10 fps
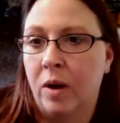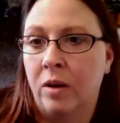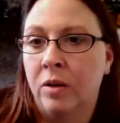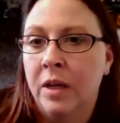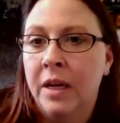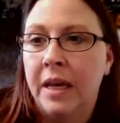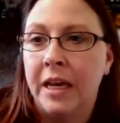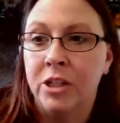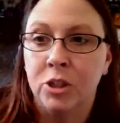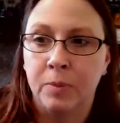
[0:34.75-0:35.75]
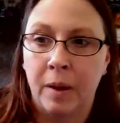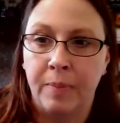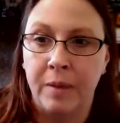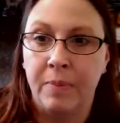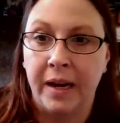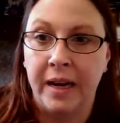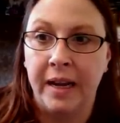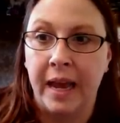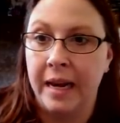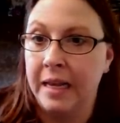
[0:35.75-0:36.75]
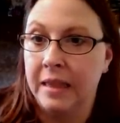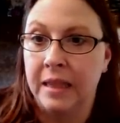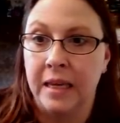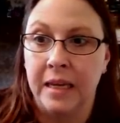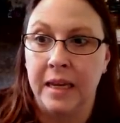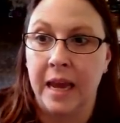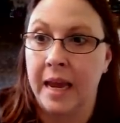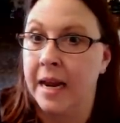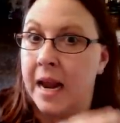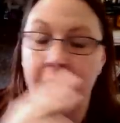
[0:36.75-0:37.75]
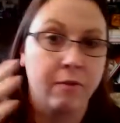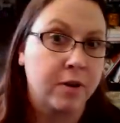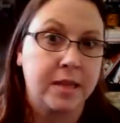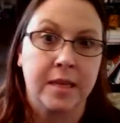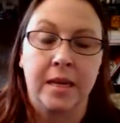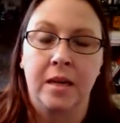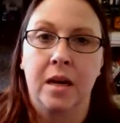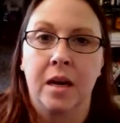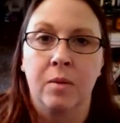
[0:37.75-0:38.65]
Well, is your puppy biting anything and everything?